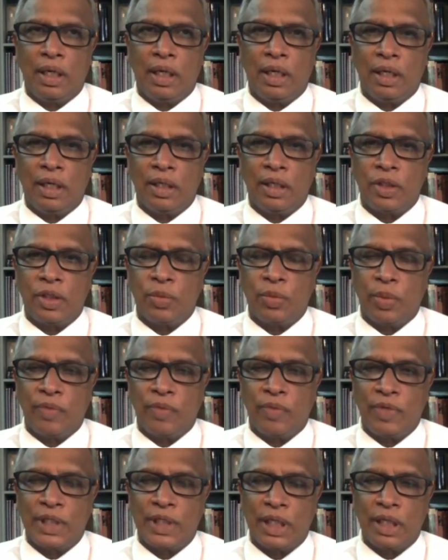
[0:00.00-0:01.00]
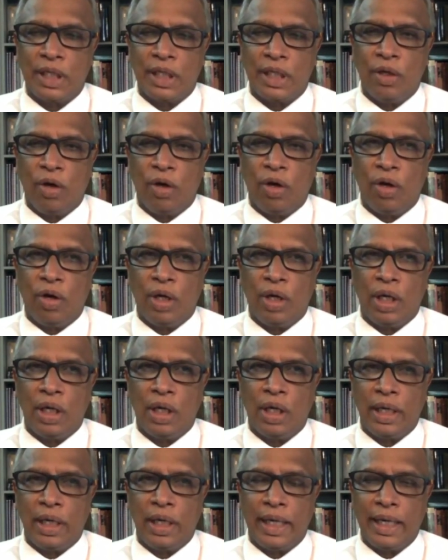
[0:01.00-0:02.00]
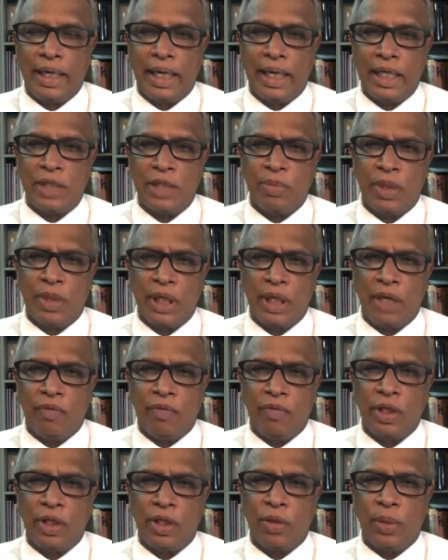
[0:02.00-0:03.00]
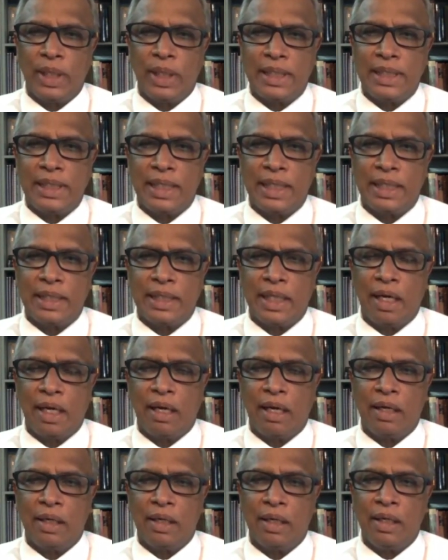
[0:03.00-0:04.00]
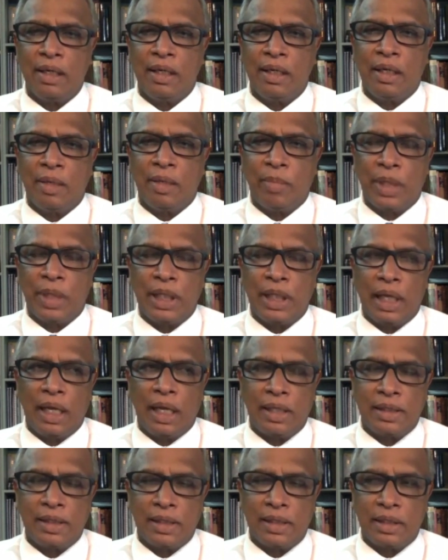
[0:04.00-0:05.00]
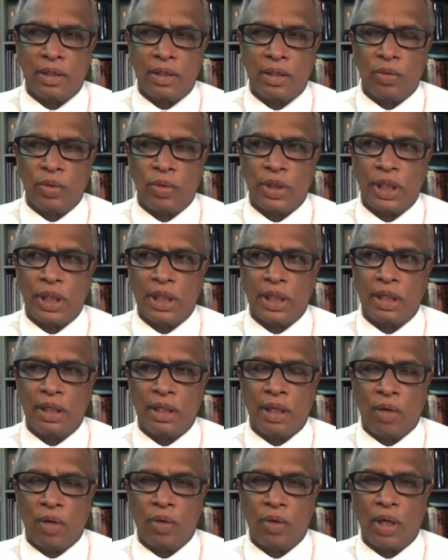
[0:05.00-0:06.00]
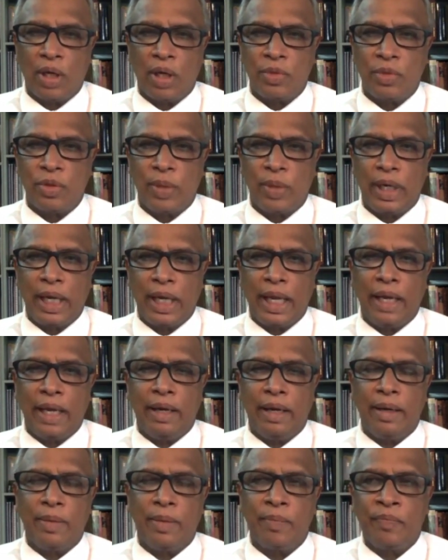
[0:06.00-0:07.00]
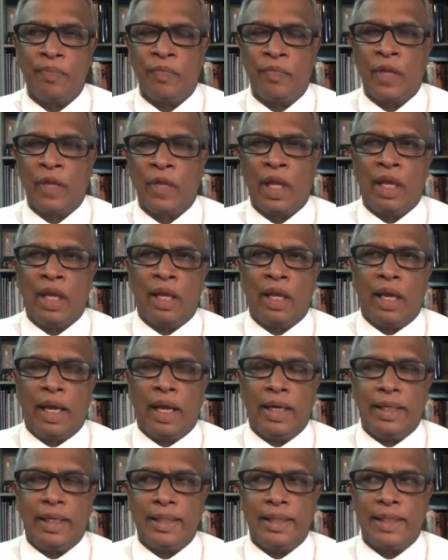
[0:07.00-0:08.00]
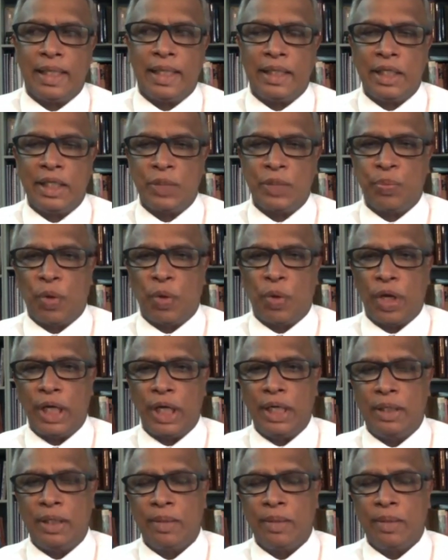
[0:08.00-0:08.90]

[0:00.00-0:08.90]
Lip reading: supervision or engagement given to the OHCHR by the last resolution now comes to an end. And it is at this point